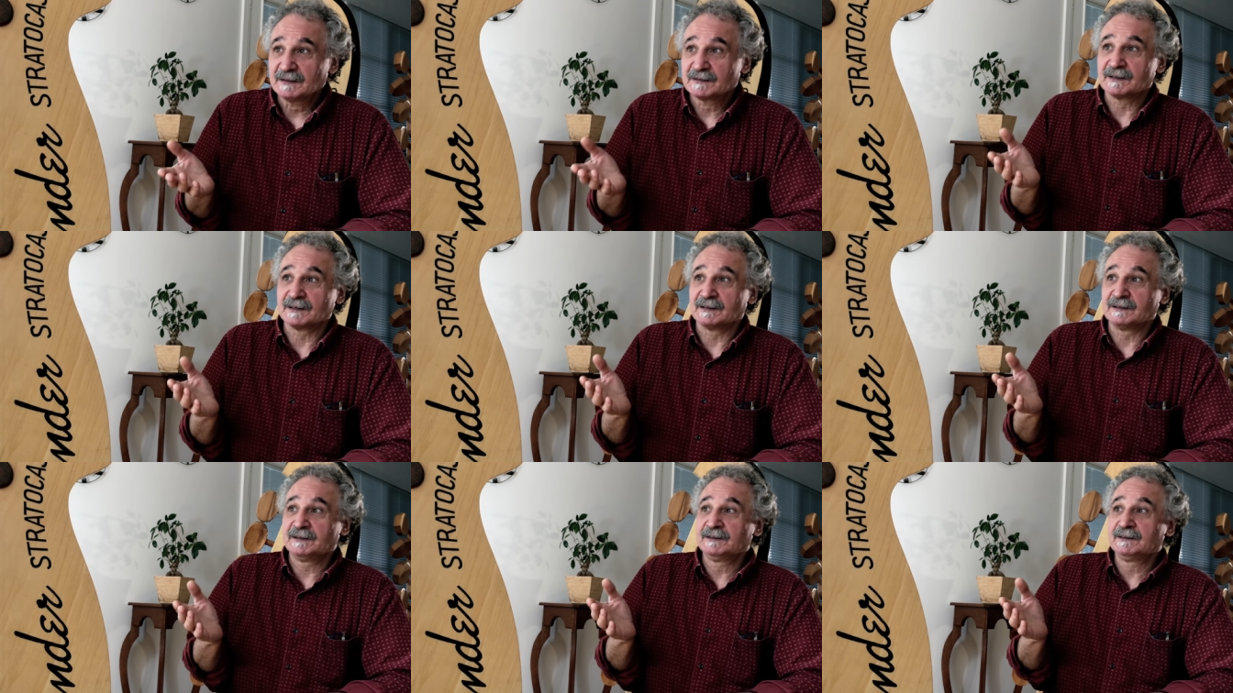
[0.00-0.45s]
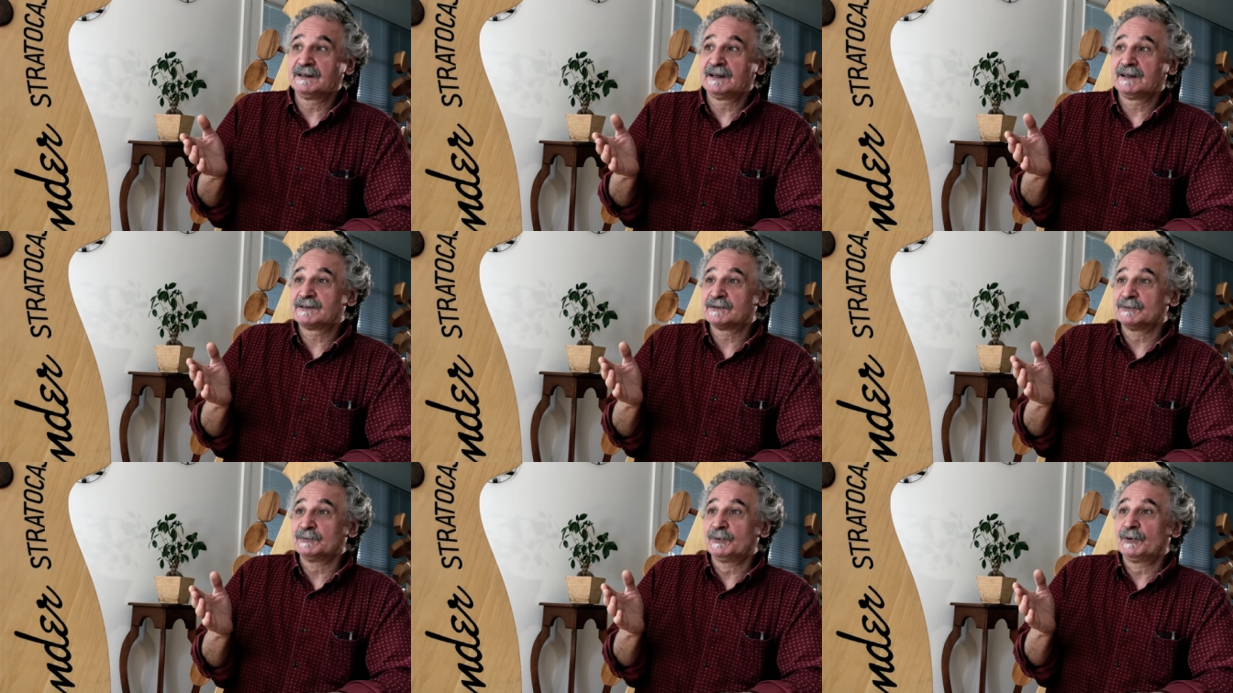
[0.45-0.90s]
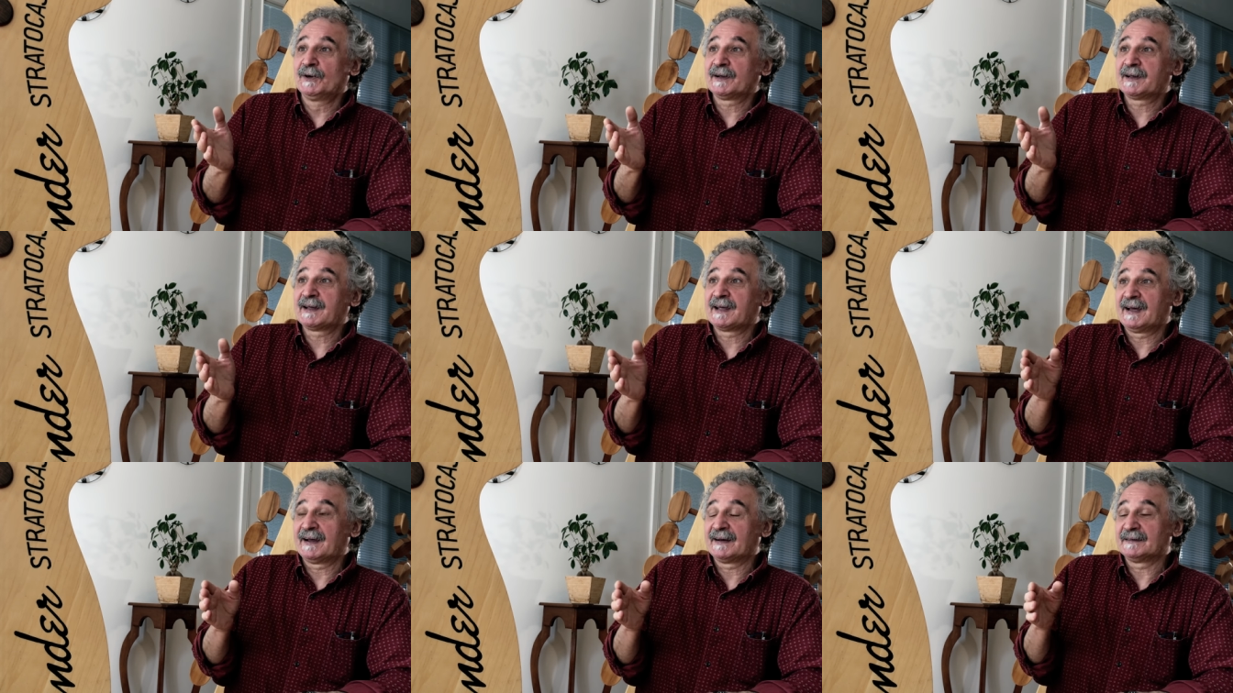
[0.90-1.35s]
So you need to
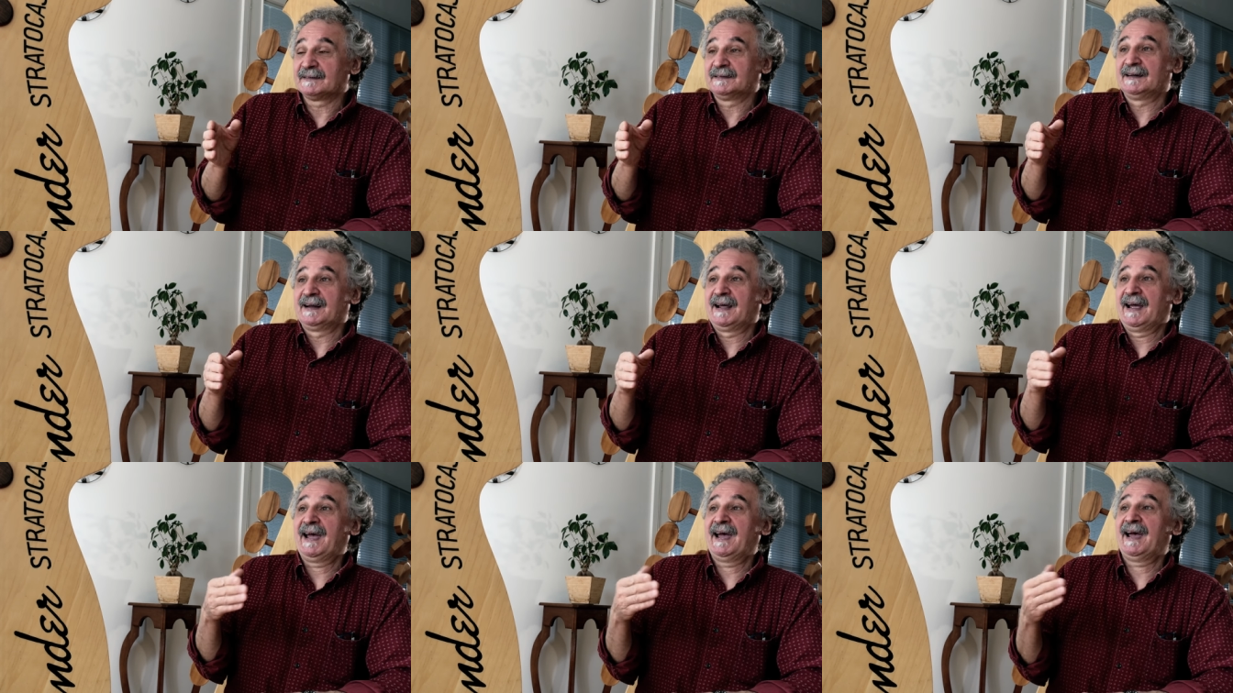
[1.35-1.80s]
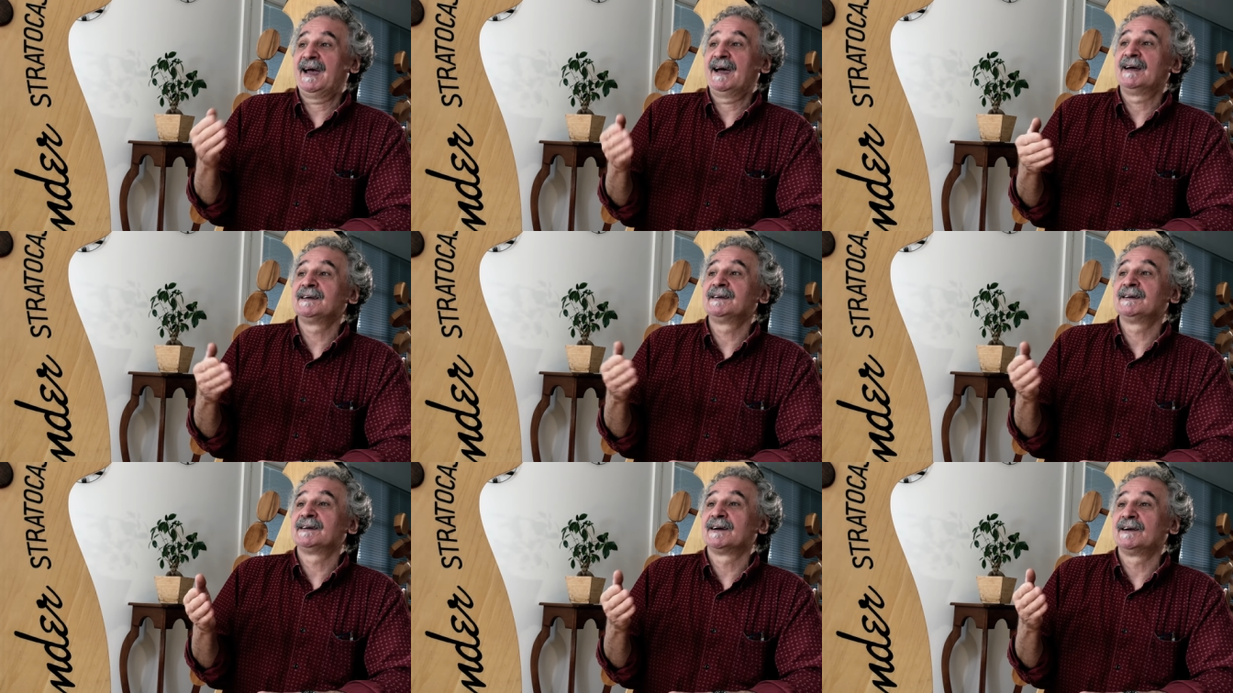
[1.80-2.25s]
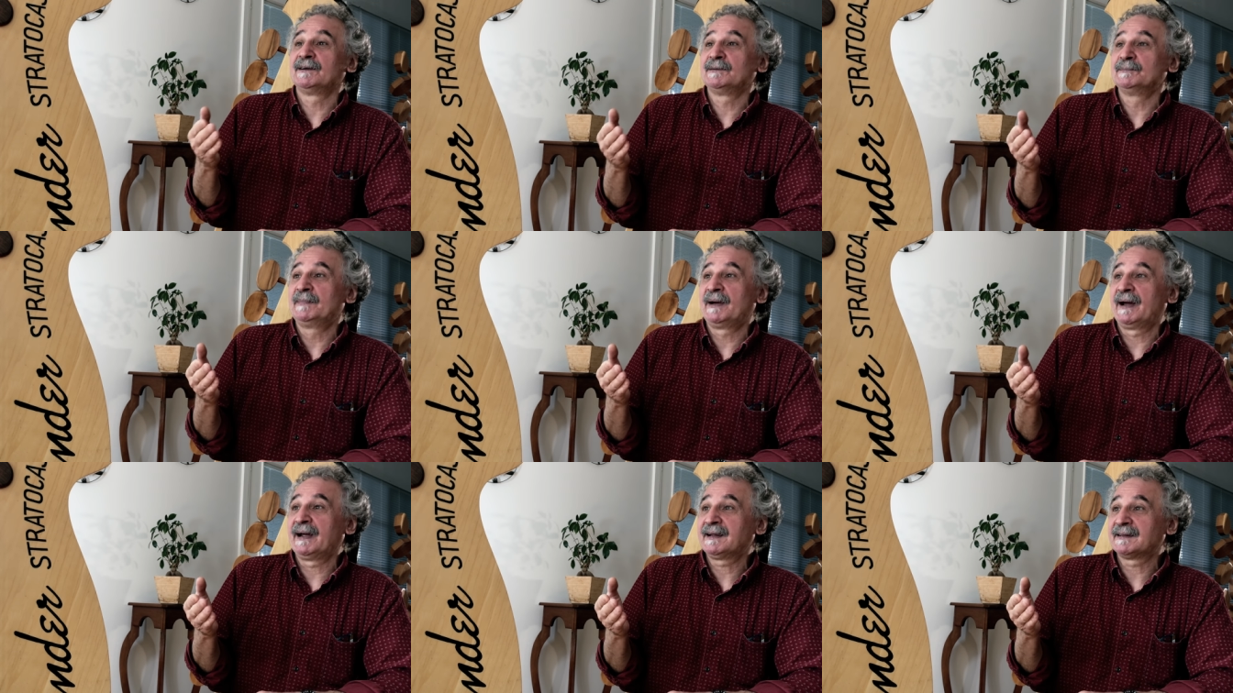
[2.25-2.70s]
work out how you're going
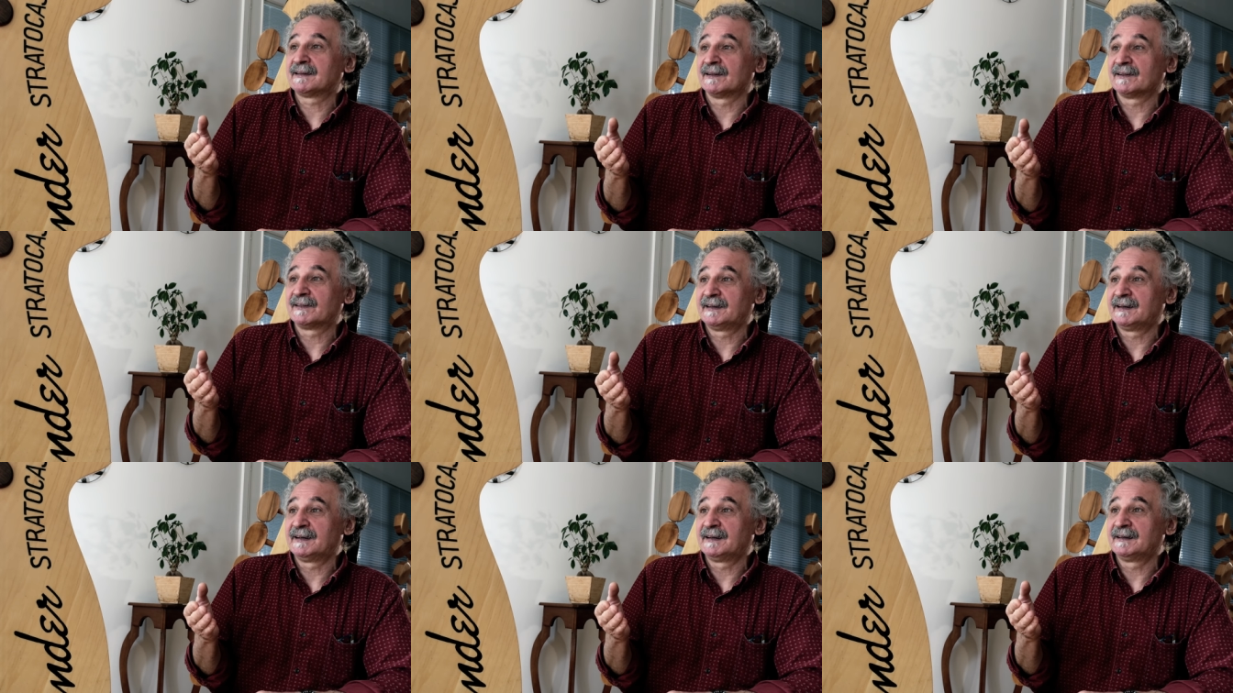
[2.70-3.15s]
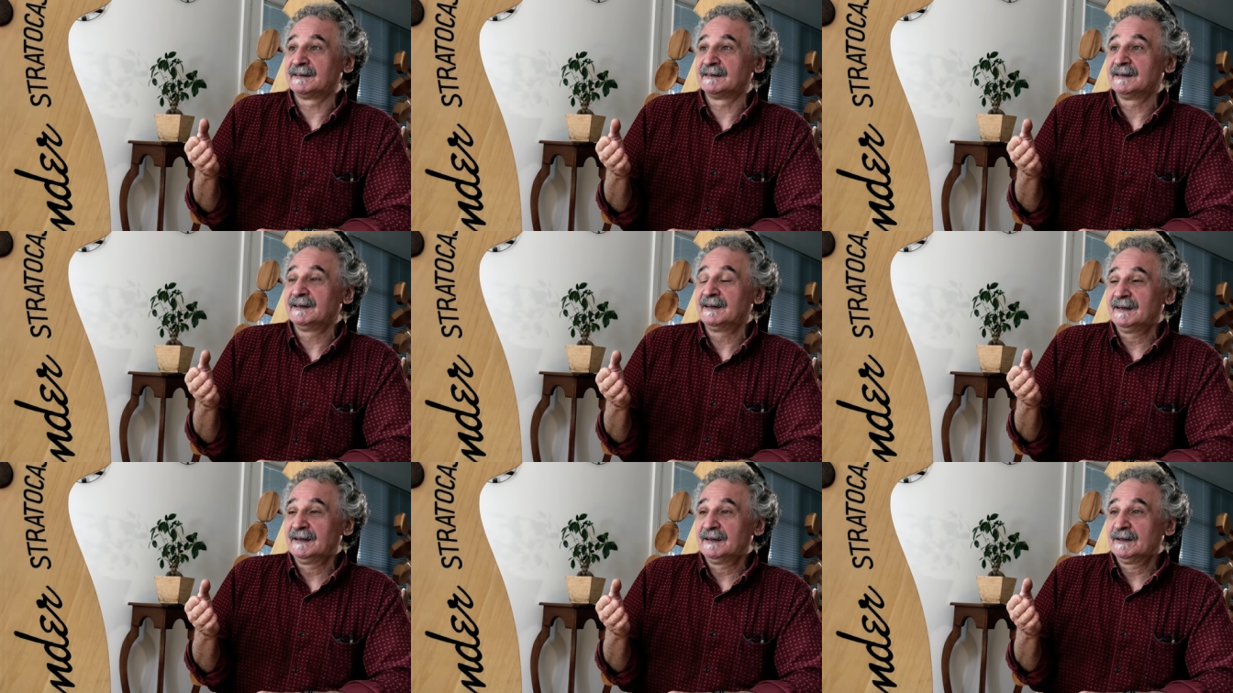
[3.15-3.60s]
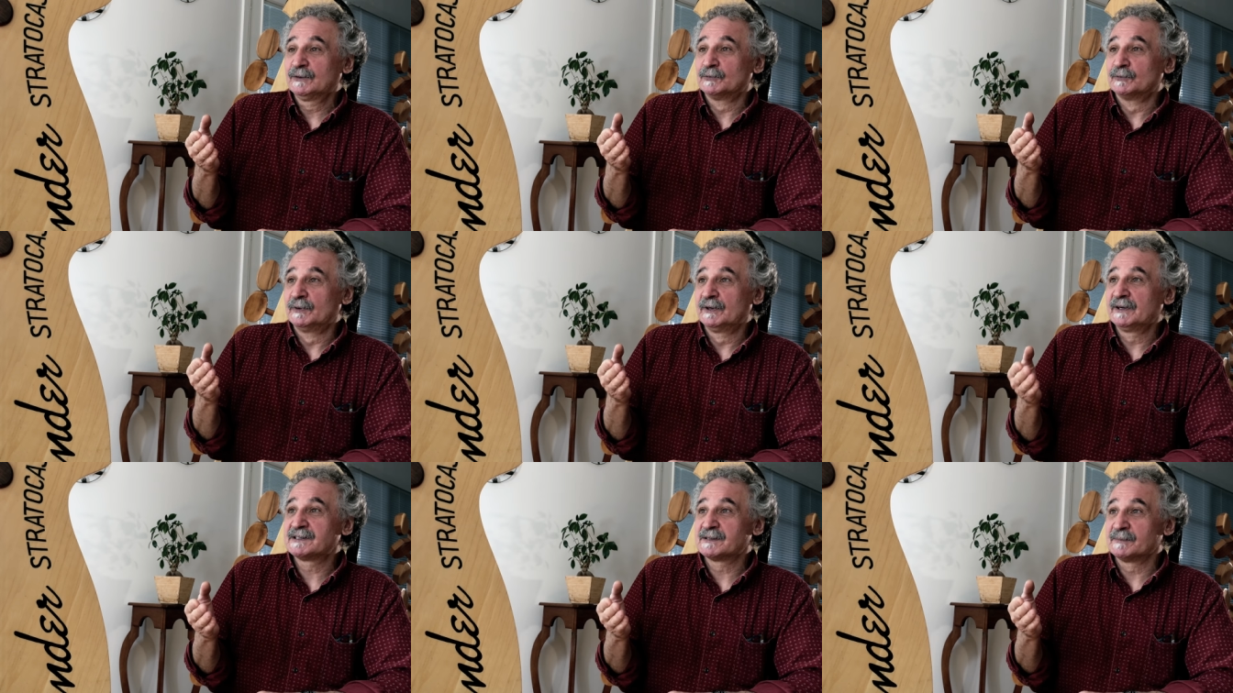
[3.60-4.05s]
to make the thing
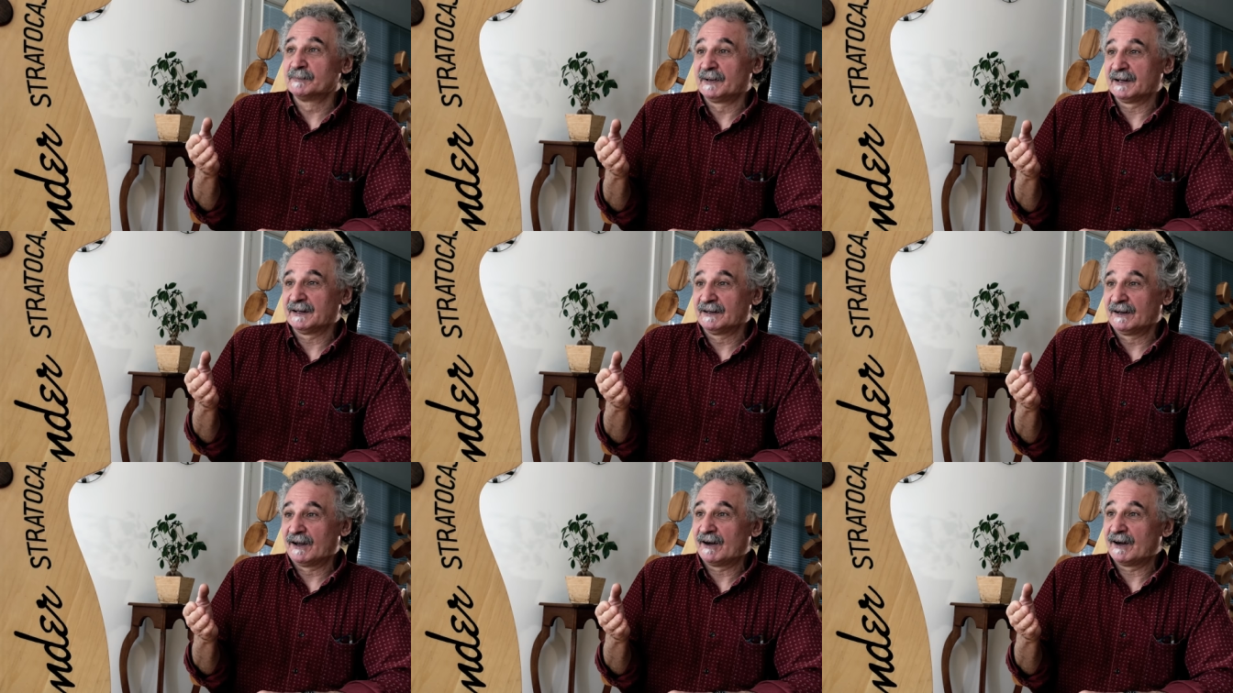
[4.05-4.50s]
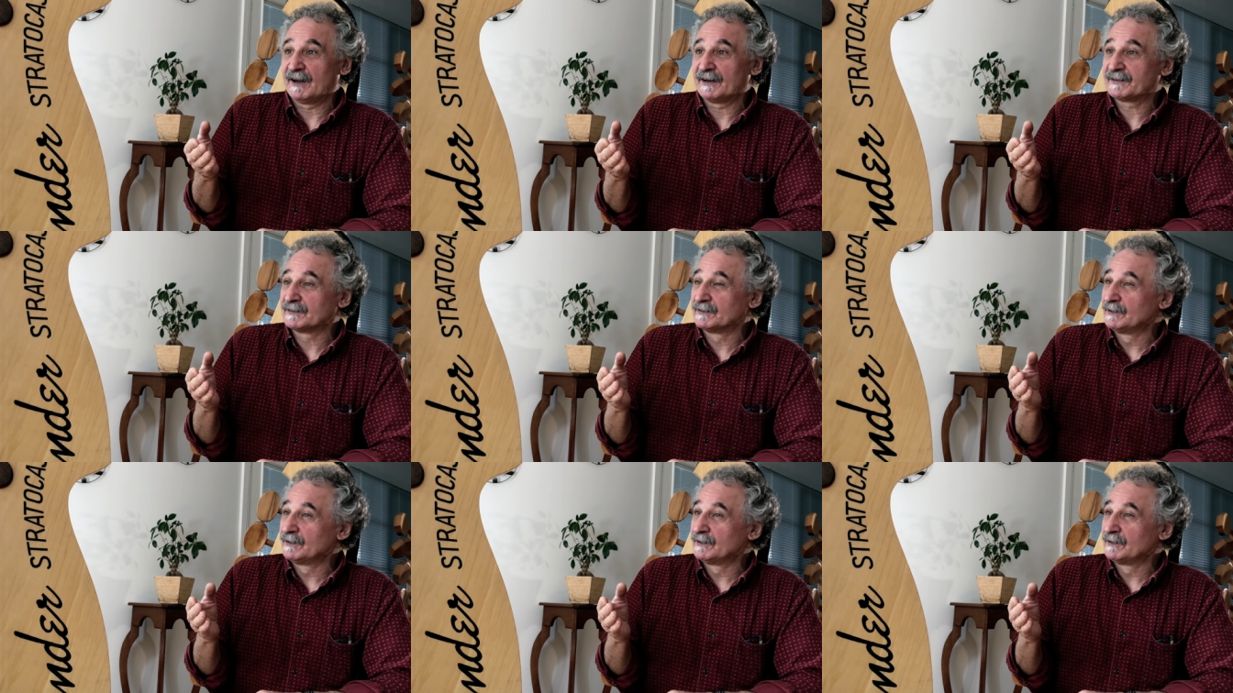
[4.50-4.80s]
reasonably light.